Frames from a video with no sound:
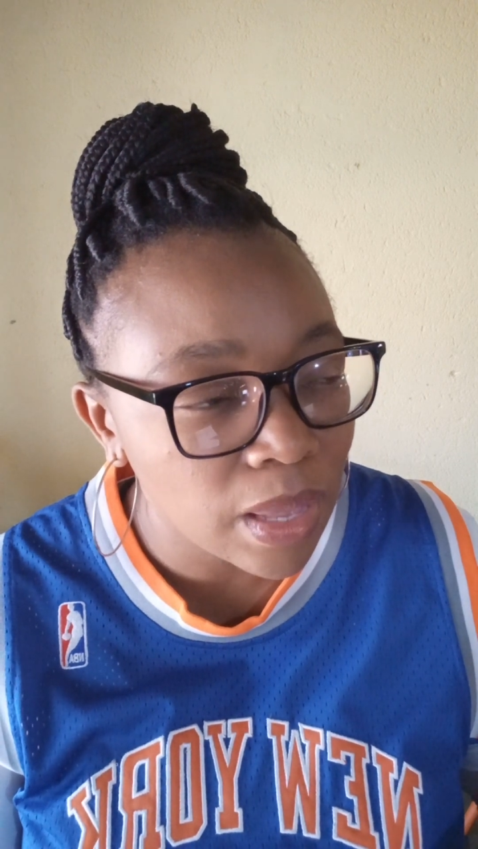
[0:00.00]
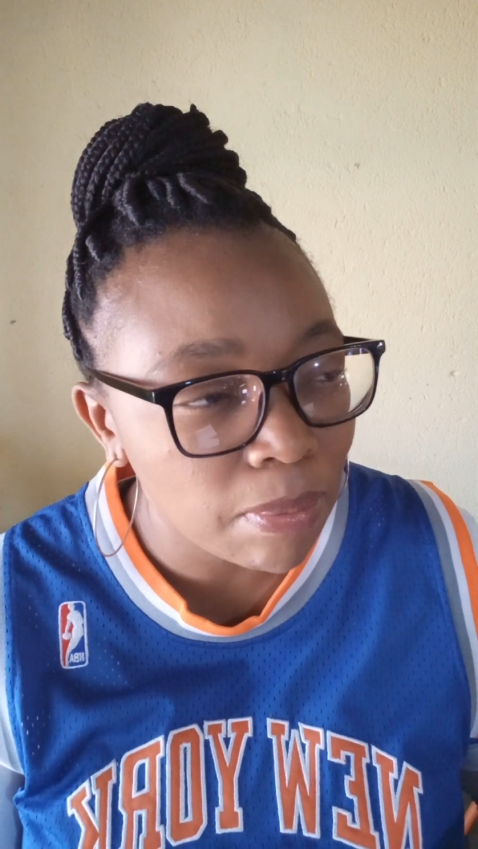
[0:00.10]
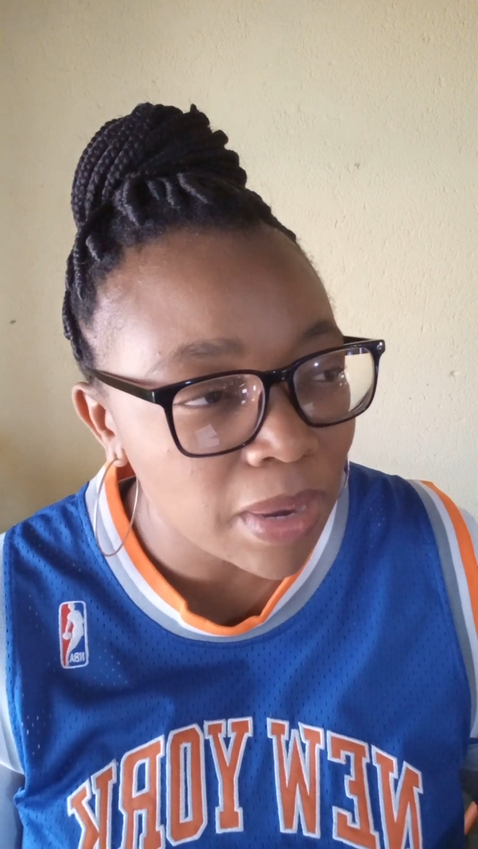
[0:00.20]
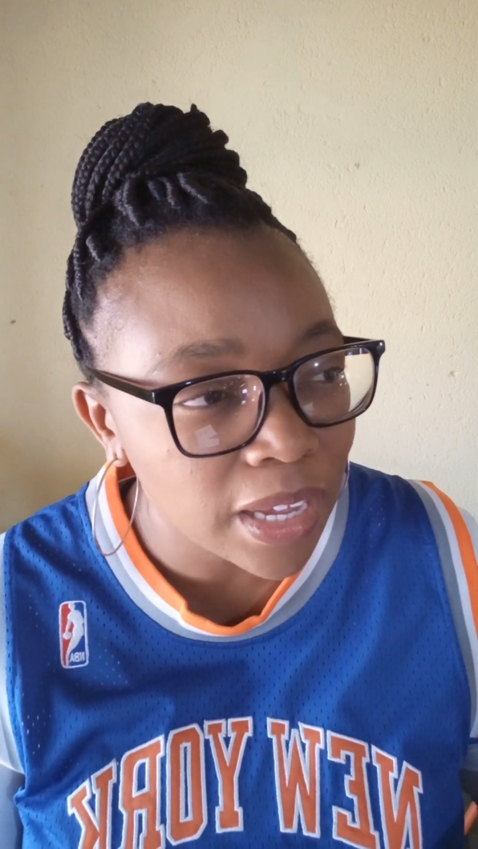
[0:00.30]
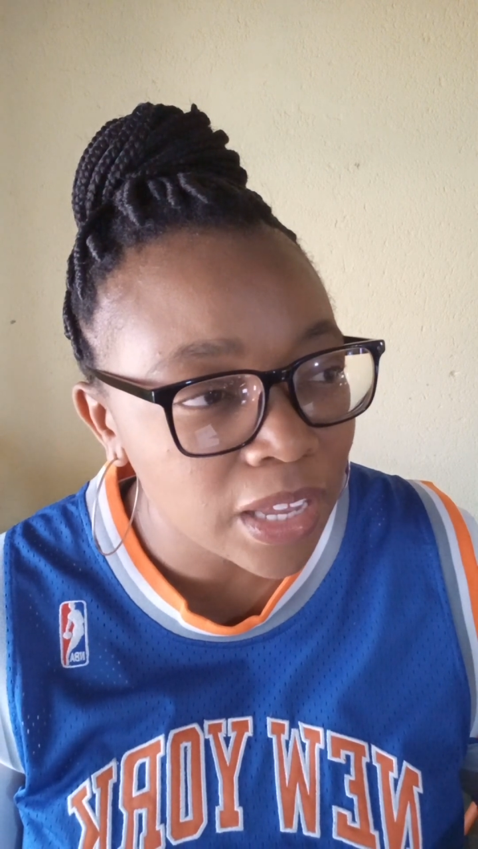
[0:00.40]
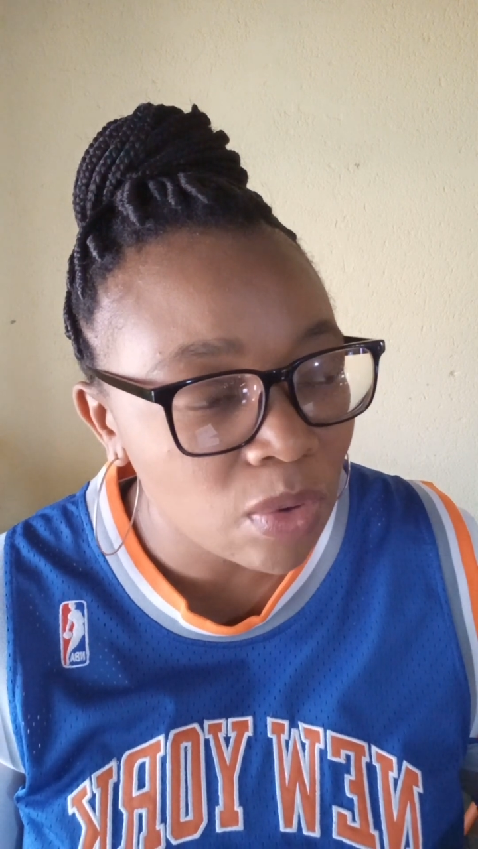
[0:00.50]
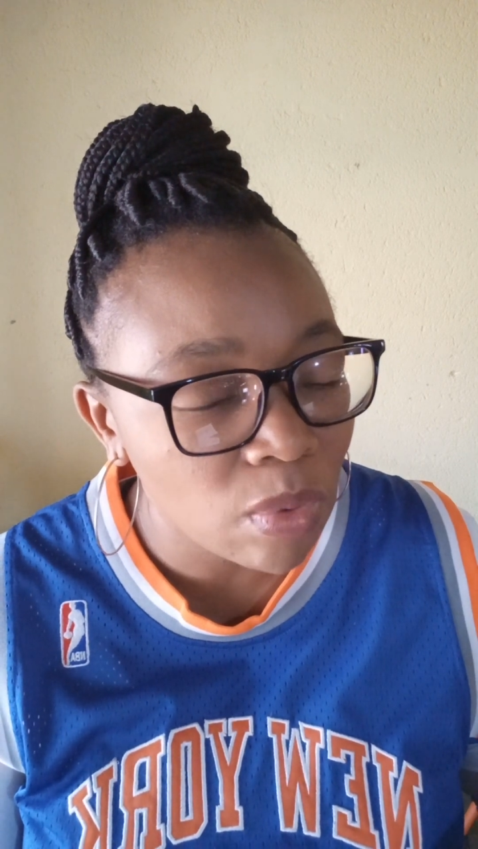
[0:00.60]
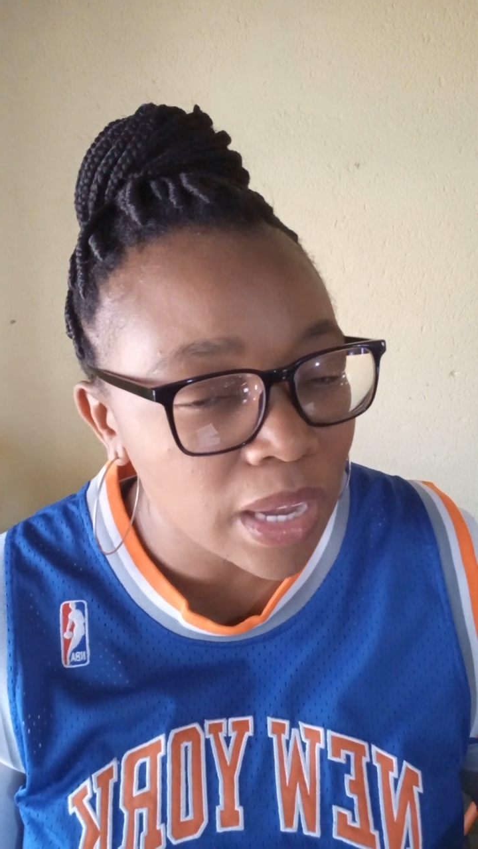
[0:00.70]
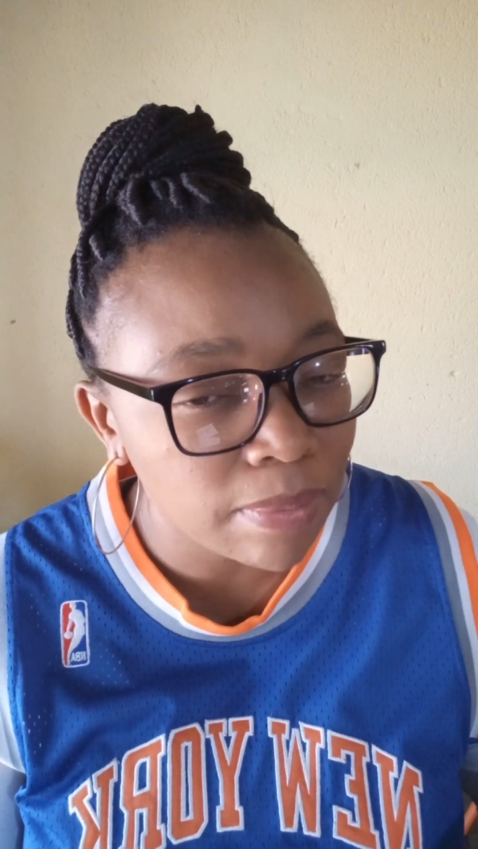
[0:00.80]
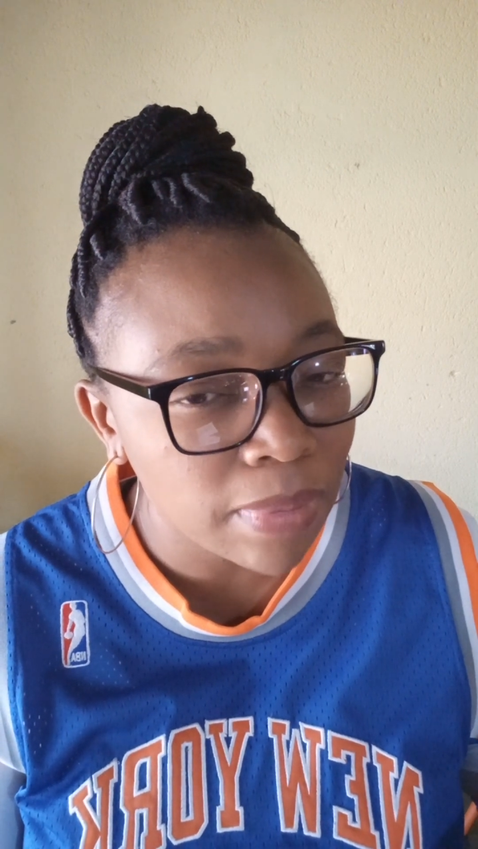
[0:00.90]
a black and white